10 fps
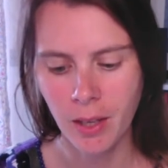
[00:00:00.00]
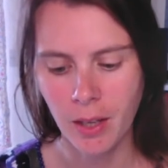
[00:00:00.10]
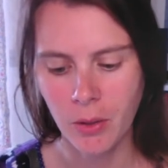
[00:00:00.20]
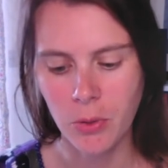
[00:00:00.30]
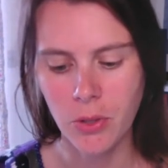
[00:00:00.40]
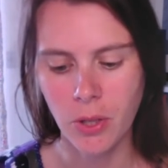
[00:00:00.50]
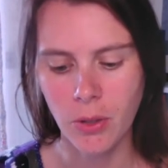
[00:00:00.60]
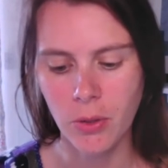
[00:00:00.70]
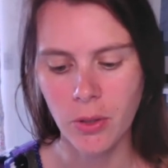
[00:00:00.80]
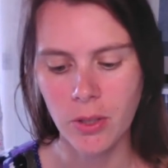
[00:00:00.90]
and
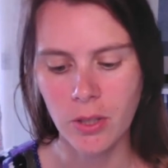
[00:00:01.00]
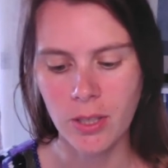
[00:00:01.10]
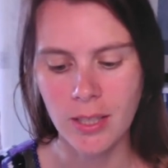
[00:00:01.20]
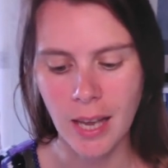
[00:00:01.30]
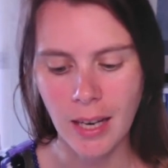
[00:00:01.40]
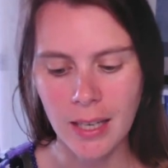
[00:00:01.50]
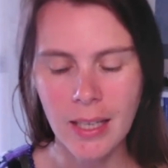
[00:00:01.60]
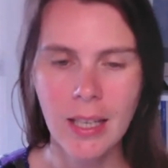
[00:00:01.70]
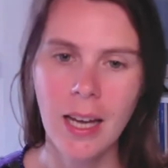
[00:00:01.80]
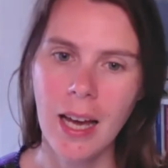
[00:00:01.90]
also to
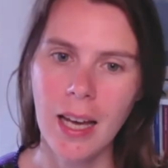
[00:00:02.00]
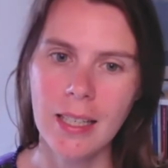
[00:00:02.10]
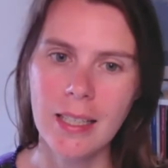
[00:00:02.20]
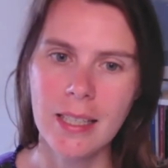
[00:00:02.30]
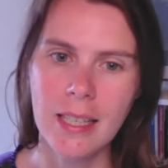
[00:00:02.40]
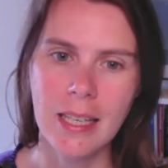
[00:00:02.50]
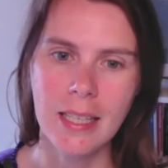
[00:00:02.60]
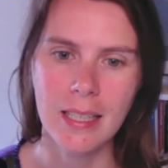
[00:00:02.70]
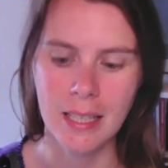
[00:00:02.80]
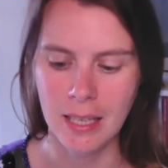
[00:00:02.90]
Sally, Alice,
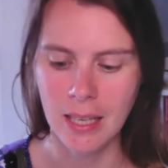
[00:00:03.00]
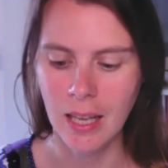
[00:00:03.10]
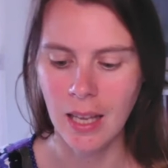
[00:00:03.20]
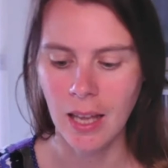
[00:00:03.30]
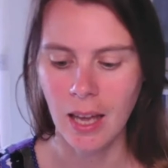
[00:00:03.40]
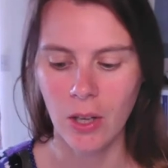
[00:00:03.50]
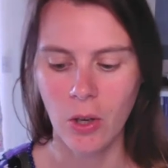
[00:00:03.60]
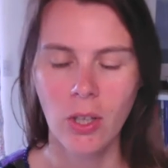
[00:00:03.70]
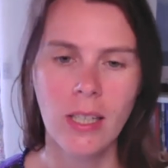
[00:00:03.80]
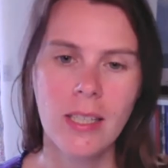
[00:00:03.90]
Indy, and
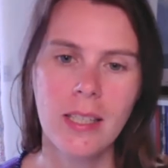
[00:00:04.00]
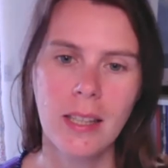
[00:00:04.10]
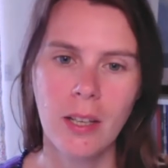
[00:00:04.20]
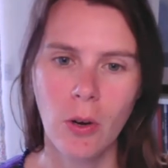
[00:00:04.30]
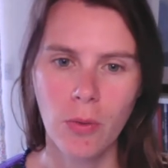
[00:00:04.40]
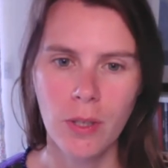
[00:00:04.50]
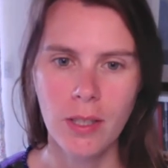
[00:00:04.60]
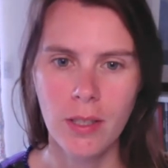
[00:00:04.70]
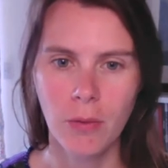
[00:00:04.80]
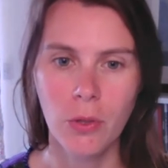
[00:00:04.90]
colleagues in the
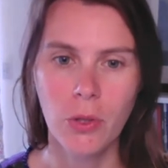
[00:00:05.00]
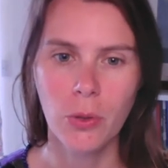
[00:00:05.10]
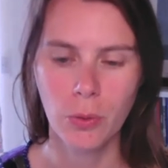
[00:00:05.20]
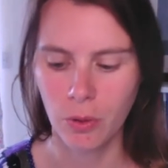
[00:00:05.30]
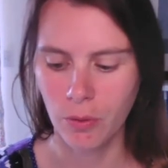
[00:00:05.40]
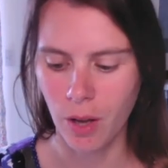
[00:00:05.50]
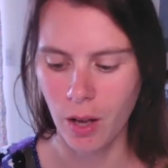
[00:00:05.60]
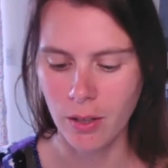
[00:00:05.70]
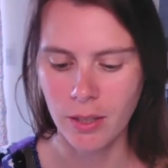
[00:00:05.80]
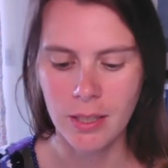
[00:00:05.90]
Office of the School of
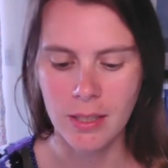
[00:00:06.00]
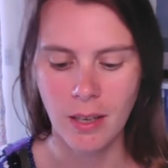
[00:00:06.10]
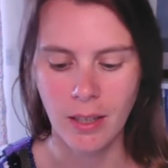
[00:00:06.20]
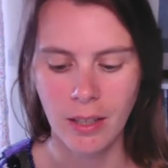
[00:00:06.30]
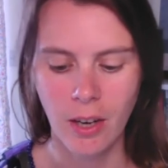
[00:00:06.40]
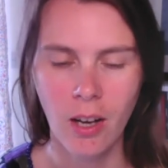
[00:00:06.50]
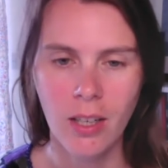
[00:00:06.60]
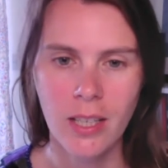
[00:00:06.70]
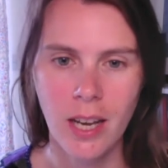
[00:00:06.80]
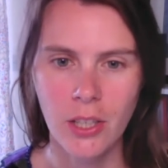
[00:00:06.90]
Art, Design, and
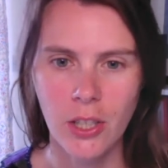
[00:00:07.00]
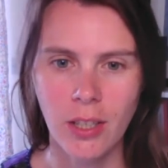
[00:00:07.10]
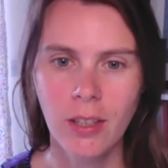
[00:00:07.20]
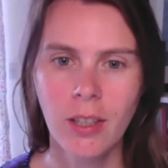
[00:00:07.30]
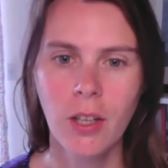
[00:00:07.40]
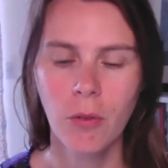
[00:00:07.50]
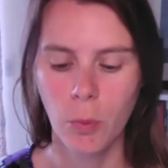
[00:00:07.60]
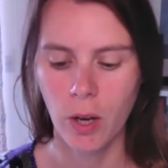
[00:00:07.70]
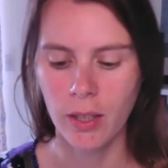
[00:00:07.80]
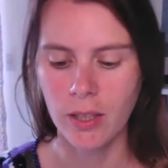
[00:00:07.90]
Architecture for
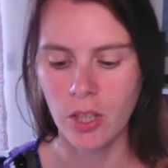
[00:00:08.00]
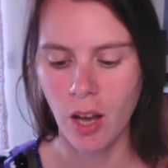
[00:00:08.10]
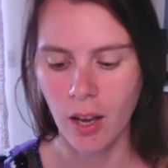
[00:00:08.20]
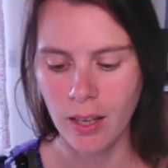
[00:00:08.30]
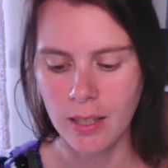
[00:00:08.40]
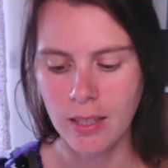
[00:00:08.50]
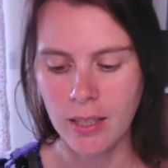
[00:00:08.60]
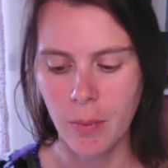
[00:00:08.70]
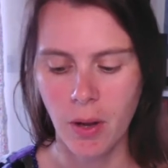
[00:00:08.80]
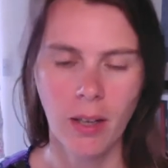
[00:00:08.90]
working tirelessly
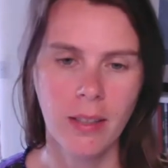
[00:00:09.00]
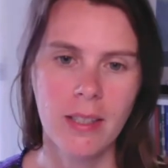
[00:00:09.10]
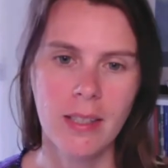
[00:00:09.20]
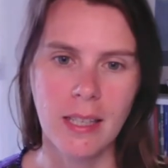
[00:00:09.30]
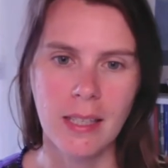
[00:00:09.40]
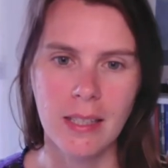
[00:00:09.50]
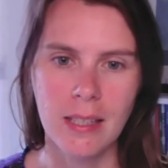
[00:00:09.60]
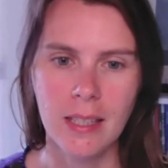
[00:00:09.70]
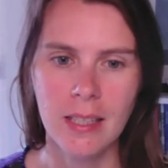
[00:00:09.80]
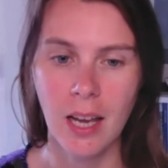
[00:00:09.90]
behind the scenes
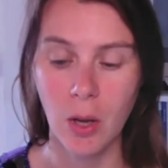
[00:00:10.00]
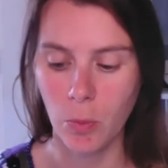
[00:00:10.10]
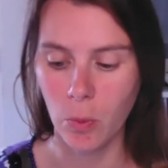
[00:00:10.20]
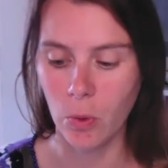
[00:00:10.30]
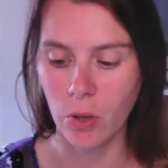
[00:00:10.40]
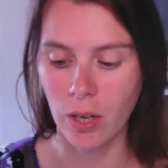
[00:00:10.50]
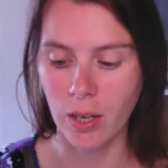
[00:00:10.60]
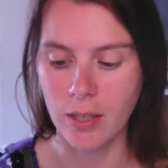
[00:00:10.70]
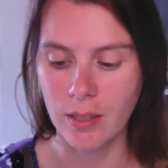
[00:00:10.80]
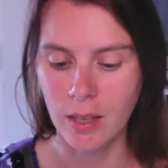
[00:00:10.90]
to help
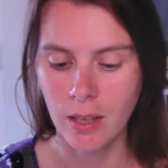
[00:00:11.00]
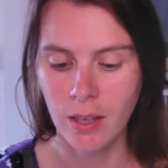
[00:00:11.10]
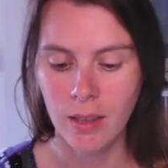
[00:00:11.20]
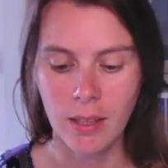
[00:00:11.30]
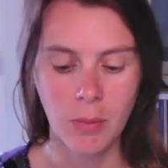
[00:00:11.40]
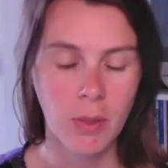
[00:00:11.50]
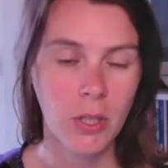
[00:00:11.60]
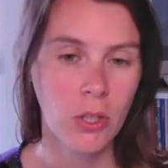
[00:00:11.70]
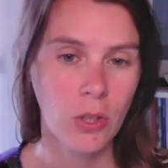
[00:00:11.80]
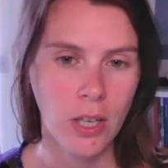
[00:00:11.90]
organise the
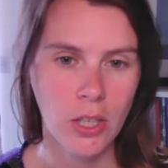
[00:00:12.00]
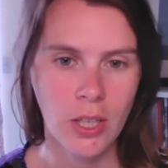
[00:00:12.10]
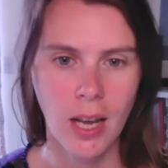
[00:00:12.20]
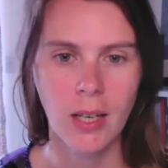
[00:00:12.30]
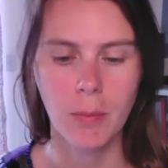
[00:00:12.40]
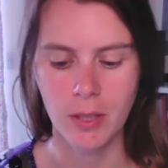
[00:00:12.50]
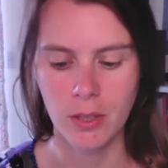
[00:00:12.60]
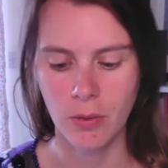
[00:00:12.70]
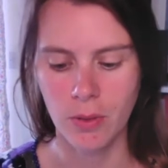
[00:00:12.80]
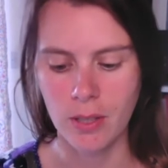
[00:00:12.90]
administration element
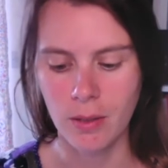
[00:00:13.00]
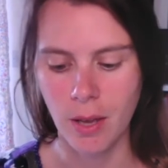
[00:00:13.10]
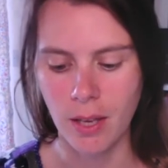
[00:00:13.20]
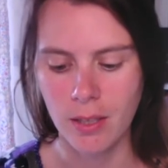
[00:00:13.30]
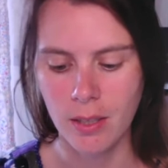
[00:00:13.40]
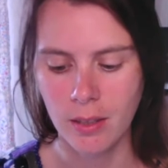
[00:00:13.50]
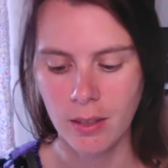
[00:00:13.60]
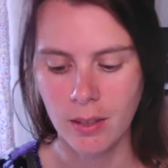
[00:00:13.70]
of this event.